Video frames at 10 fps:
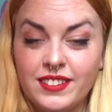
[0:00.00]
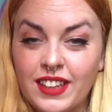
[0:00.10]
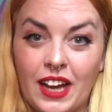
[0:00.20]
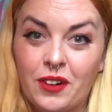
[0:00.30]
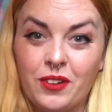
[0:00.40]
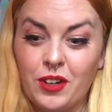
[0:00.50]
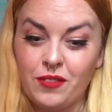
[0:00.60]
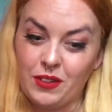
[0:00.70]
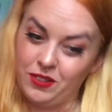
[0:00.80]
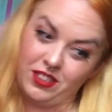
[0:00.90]
I don't know if
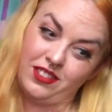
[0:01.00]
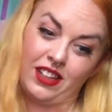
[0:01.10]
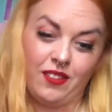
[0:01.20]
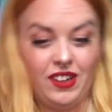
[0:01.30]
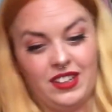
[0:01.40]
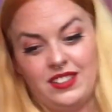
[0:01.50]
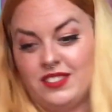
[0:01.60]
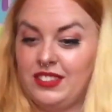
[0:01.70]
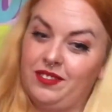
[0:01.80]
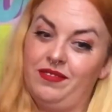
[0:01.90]
it was just like one
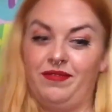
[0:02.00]
or